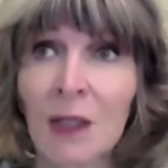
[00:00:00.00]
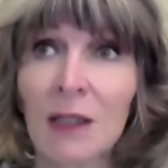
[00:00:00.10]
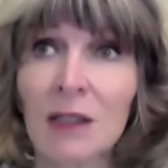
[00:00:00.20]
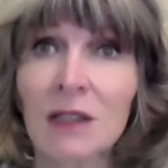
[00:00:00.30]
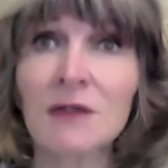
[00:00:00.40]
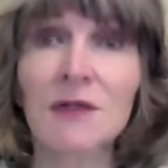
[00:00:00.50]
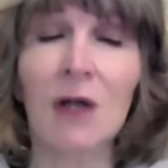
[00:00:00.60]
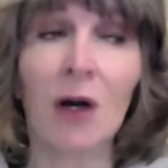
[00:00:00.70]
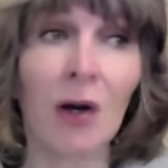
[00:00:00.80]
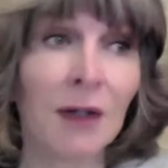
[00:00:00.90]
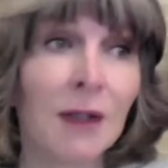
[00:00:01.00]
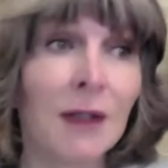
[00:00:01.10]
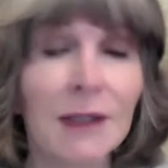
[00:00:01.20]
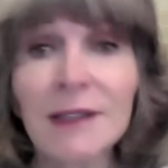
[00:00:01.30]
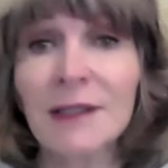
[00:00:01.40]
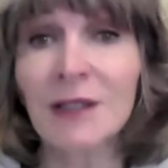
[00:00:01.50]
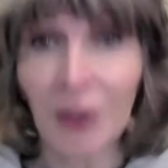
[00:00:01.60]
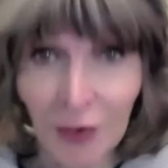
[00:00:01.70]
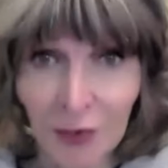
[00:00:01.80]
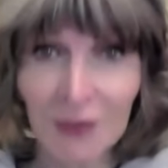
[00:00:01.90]
It is our
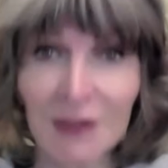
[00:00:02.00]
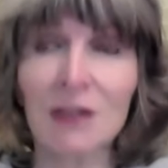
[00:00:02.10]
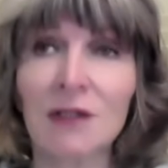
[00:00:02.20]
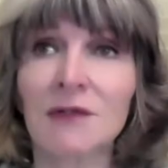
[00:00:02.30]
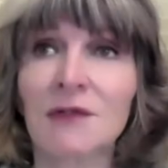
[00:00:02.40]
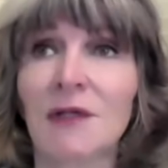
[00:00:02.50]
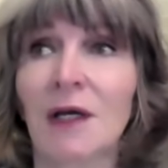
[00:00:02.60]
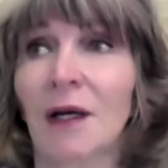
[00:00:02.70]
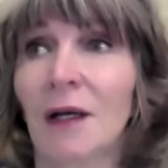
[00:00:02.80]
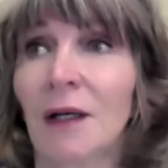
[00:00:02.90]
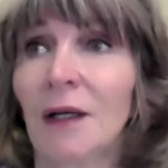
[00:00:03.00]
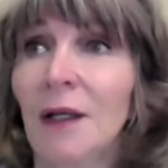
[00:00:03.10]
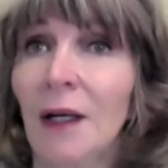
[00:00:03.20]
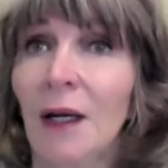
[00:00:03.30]
ego. It is our